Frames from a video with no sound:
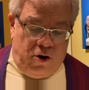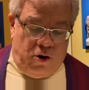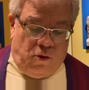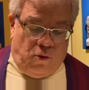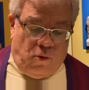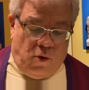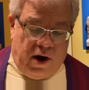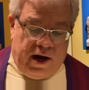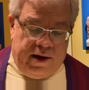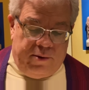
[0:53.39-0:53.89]

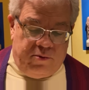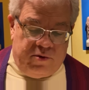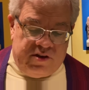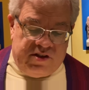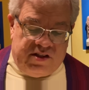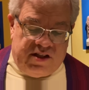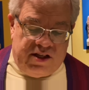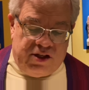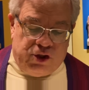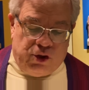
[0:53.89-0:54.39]
"Why was
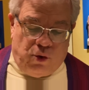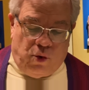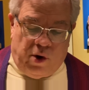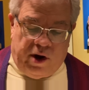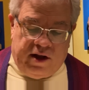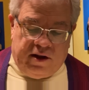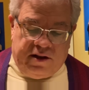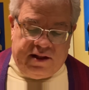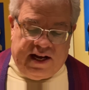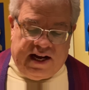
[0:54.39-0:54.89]
this
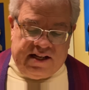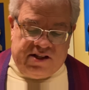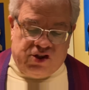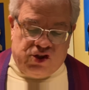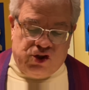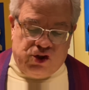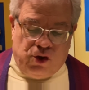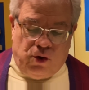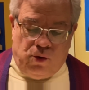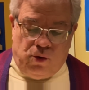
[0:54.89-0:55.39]
oil not
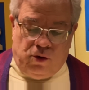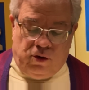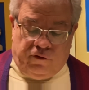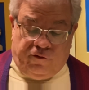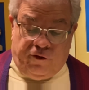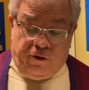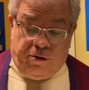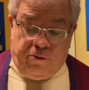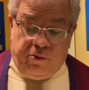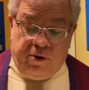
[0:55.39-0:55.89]
sold
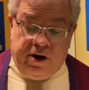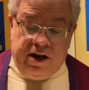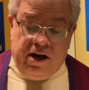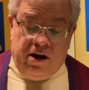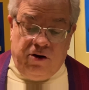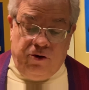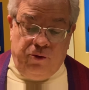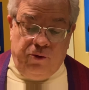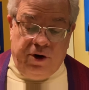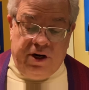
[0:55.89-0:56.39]
for
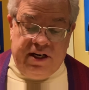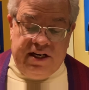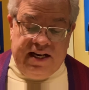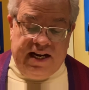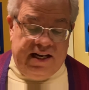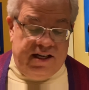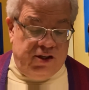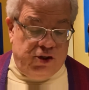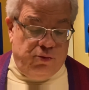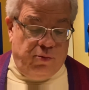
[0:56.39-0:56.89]
300
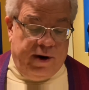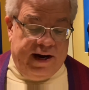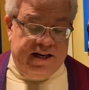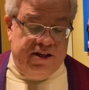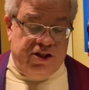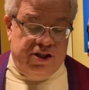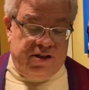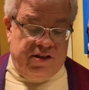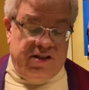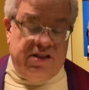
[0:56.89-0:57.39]
days'
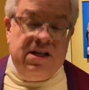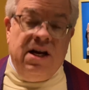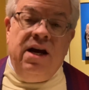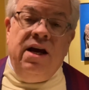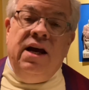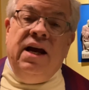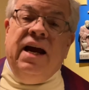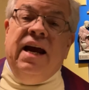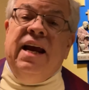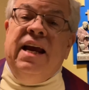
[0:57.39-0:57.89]
wages
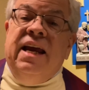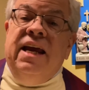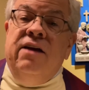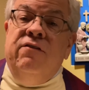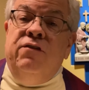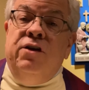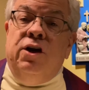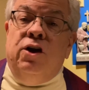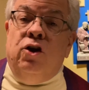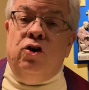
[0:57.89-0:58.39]
and
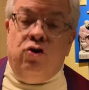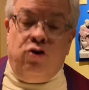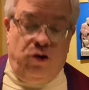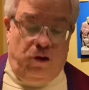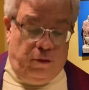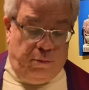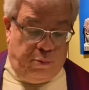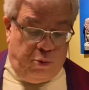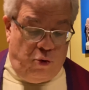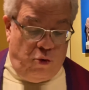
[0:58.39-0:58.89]
given to the
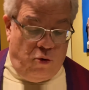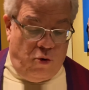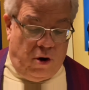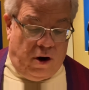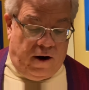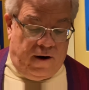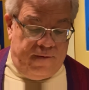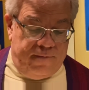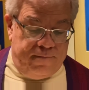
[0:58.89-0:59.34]
poor?"